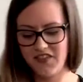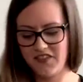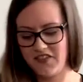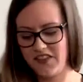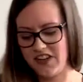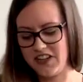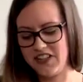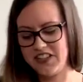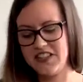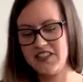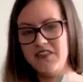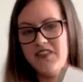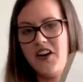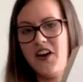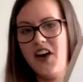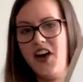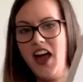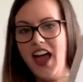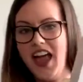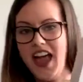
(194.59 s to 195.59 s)
First of
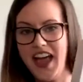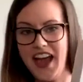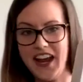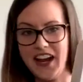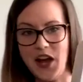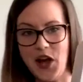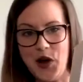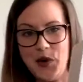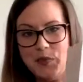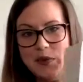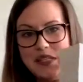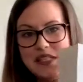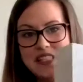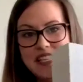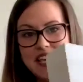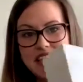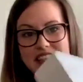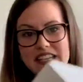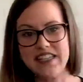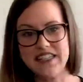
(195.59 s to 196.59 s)
all, it opens
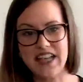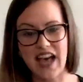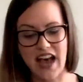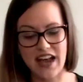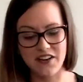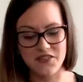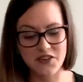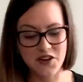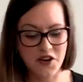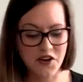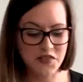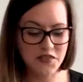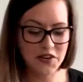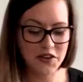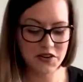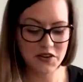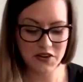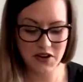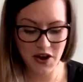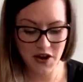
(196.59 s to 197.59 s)
like this. I don't know if
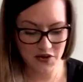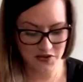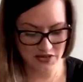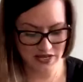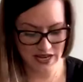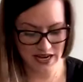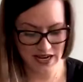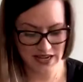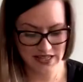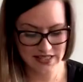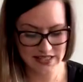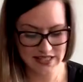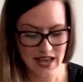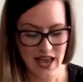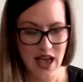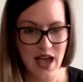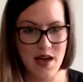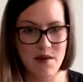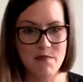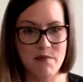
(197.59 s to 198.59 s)
you know this,
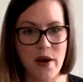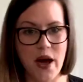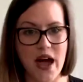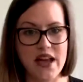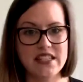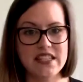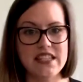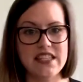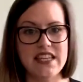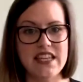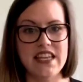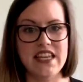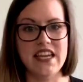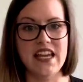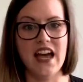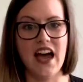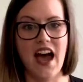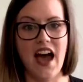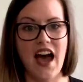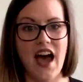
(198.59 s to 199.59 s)
but
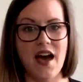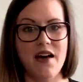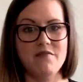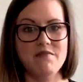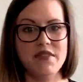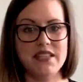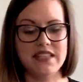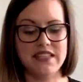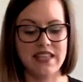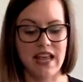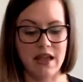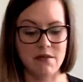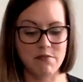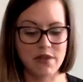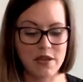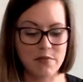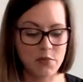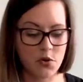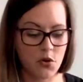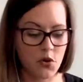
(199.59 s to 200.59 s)
the same
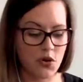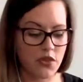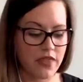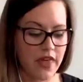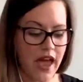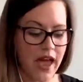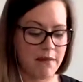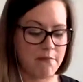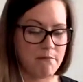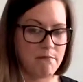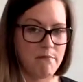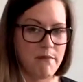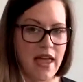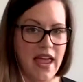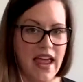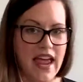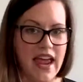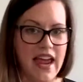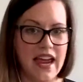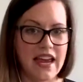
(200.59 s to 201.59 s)
people that
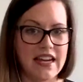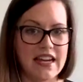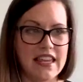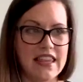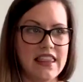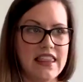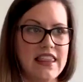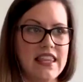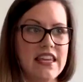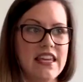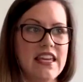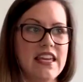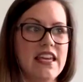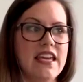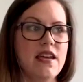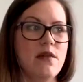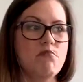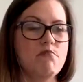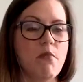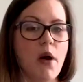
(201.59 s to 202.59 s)
made
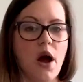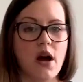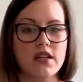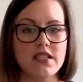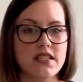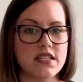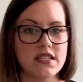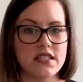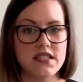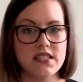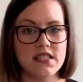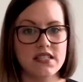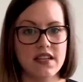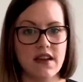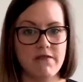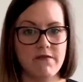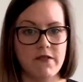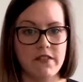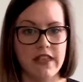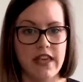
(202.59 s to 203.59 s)
the boxes and
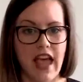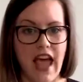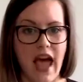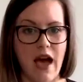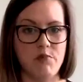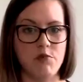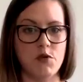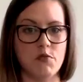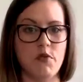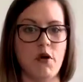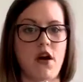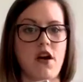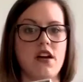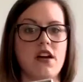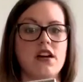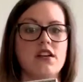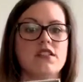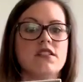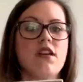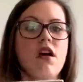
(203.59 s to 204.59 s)
stuff for the Apple
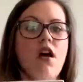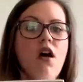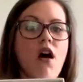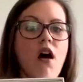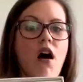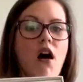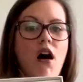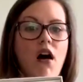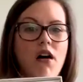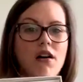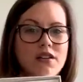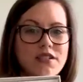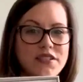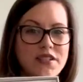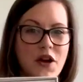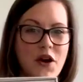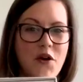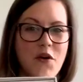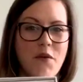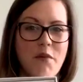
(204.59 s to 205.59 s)
products
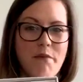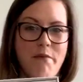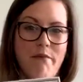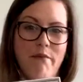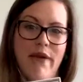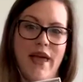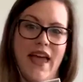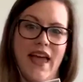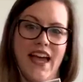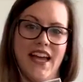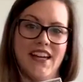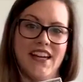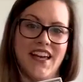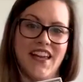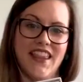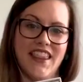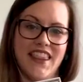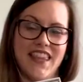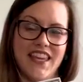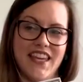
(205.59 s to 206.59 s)
also made
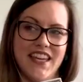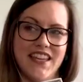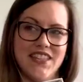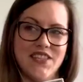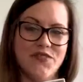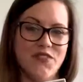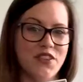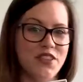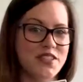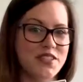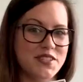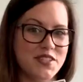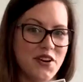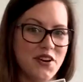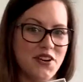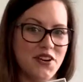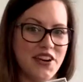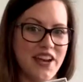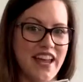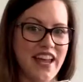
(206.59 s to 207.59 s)
these for the
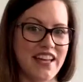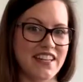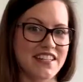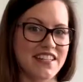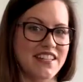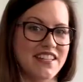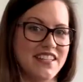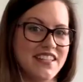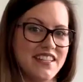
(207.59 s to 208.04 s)
starter kit.